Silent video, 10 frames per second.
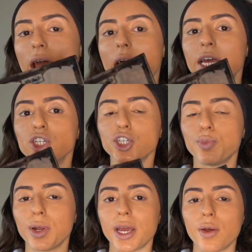and just
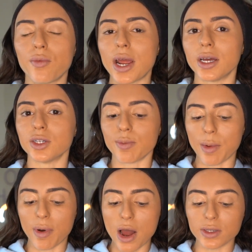putting it right under my
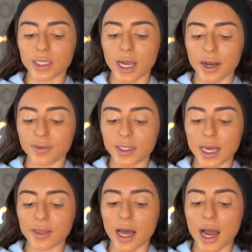brow to kind of
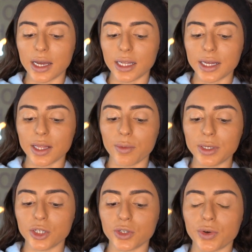set the highlight that we
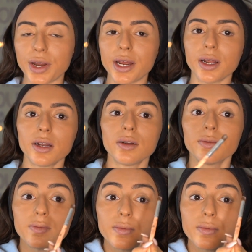just created.